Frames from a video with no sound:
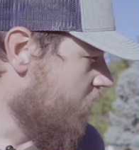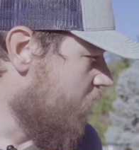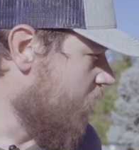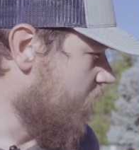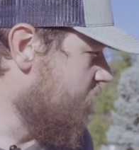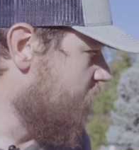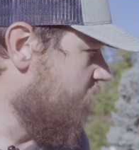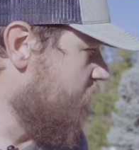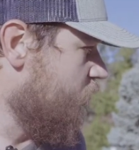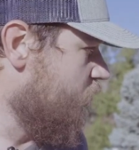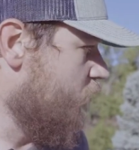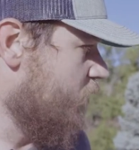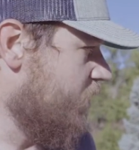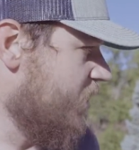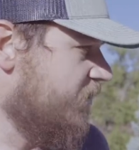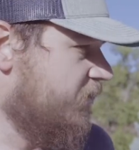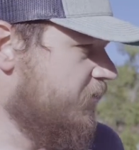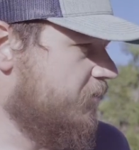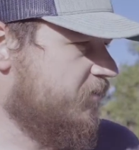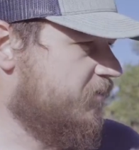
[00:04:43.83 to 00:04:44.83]
And then what
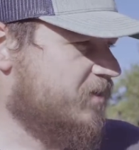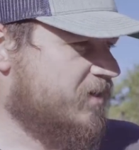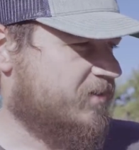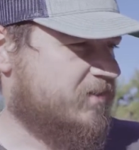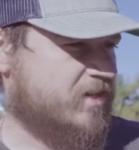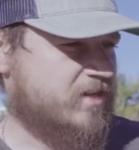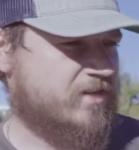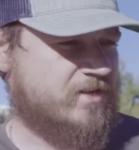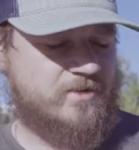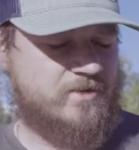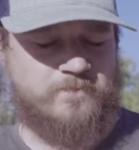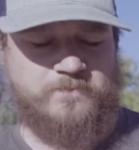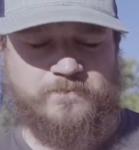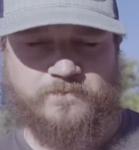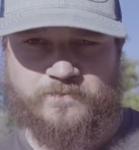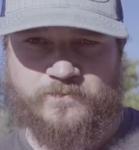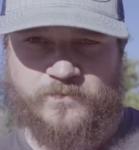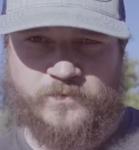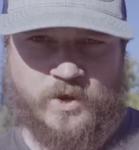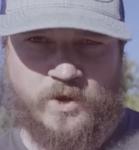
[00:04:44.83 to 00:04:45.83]
I do is I take
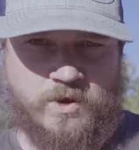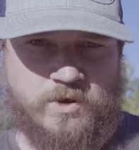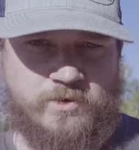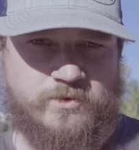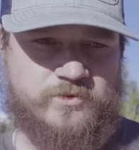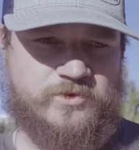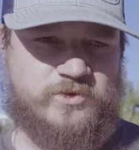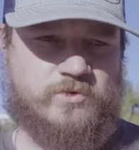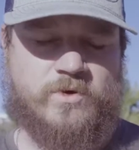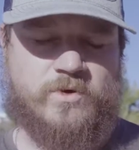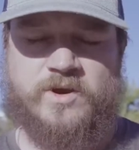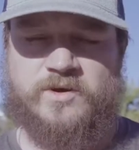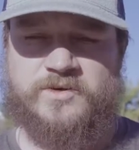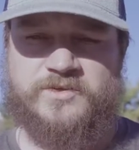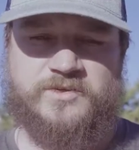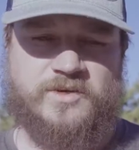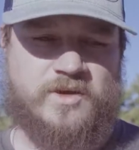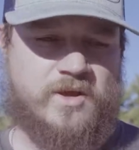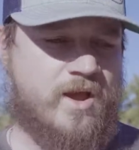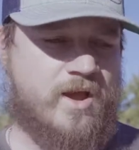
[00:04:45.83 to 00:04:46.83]
all those
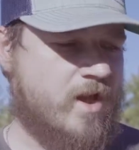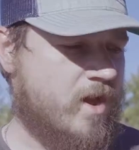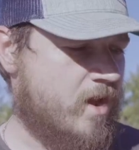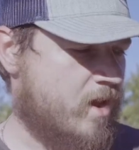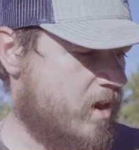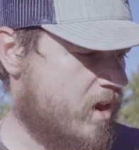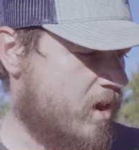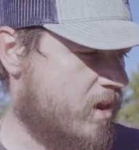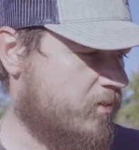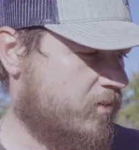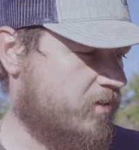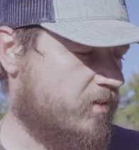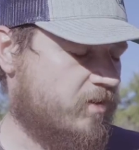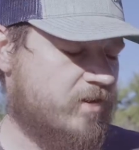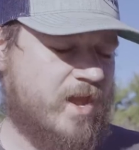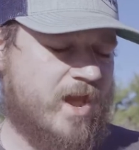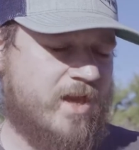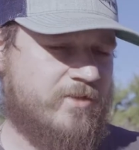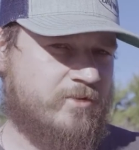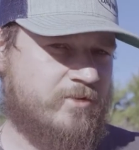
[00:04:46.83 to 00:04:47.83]
squares, I'll
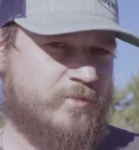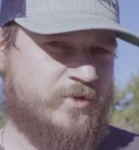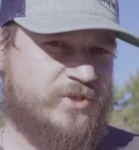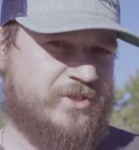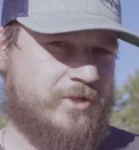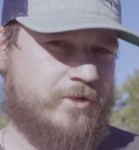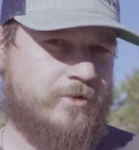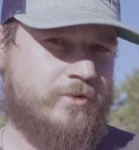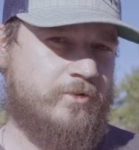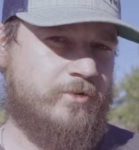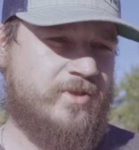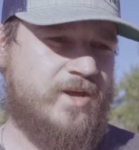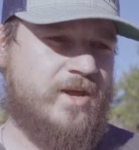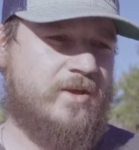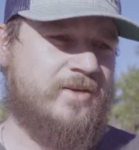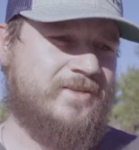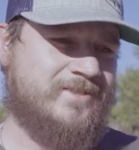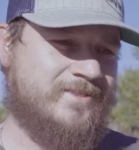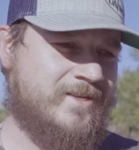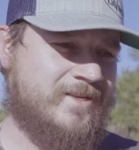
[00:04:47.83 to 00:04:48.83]
gather the material that
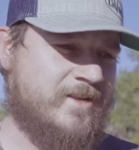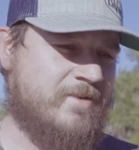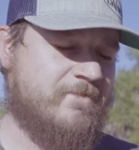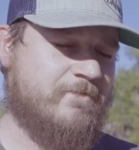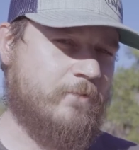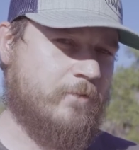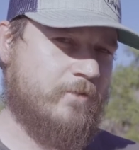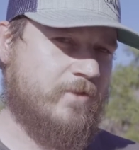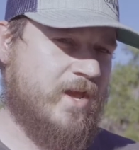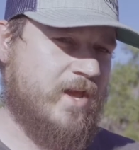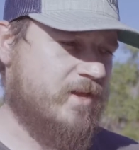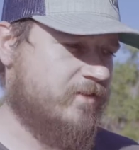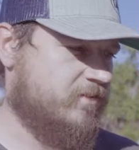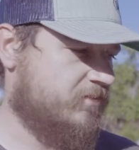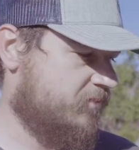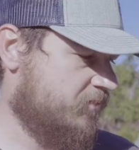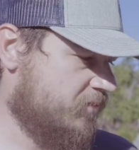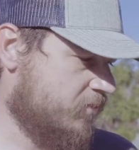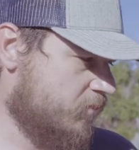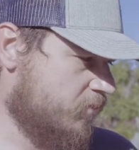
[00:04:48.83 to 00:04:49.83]
is needed for that.
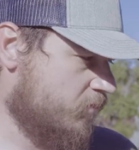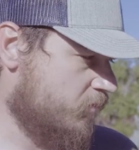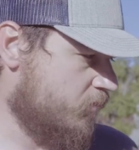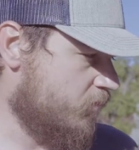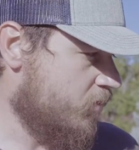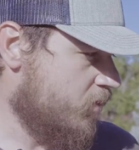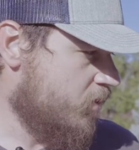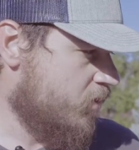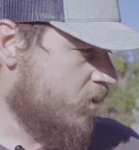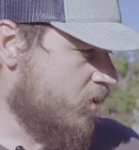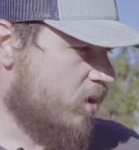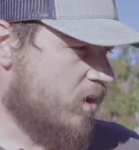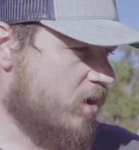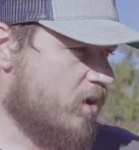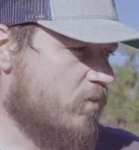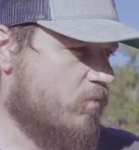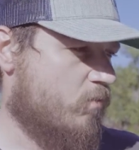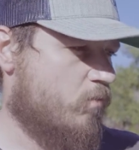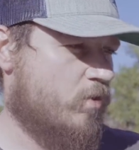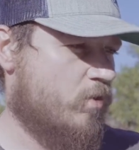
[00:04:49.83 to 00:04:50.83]
So
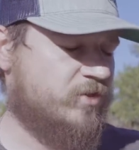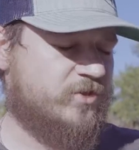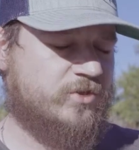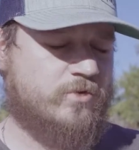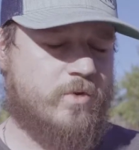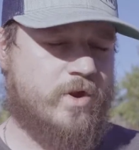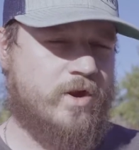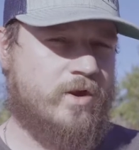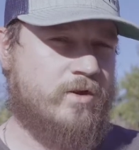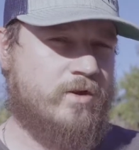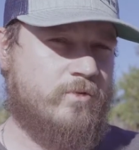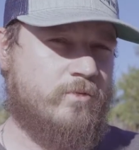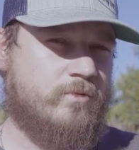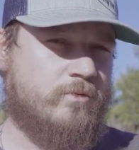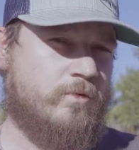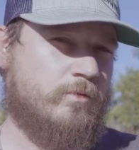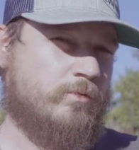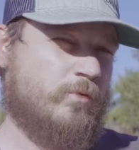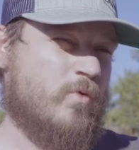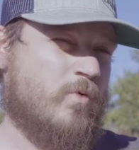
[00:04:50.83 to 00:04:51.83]
1 square
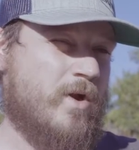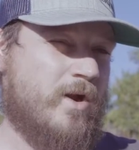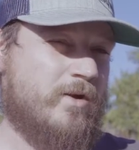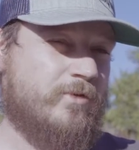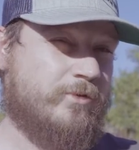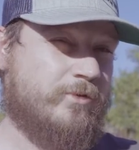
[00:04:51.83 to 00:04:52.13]
will require